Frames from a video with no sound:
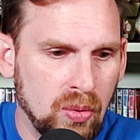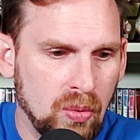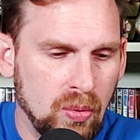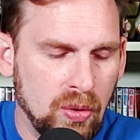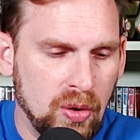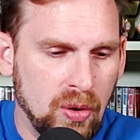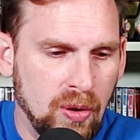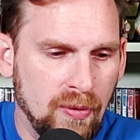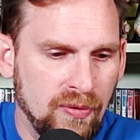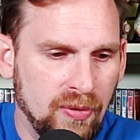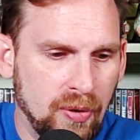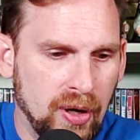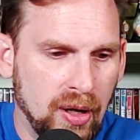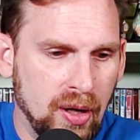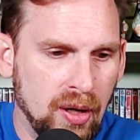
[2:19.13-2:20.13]
We're going for
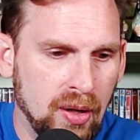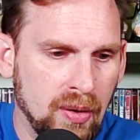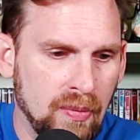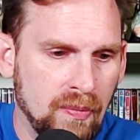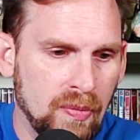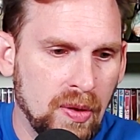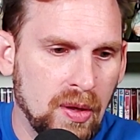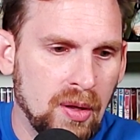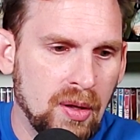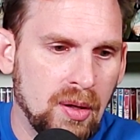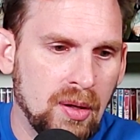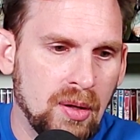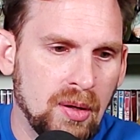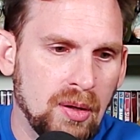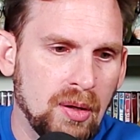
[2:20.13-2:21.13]
you.
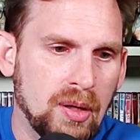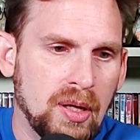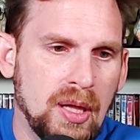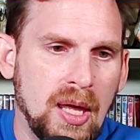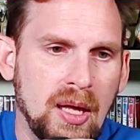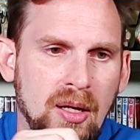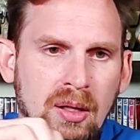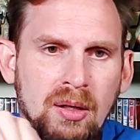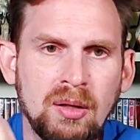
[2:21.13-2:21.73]
Look at that.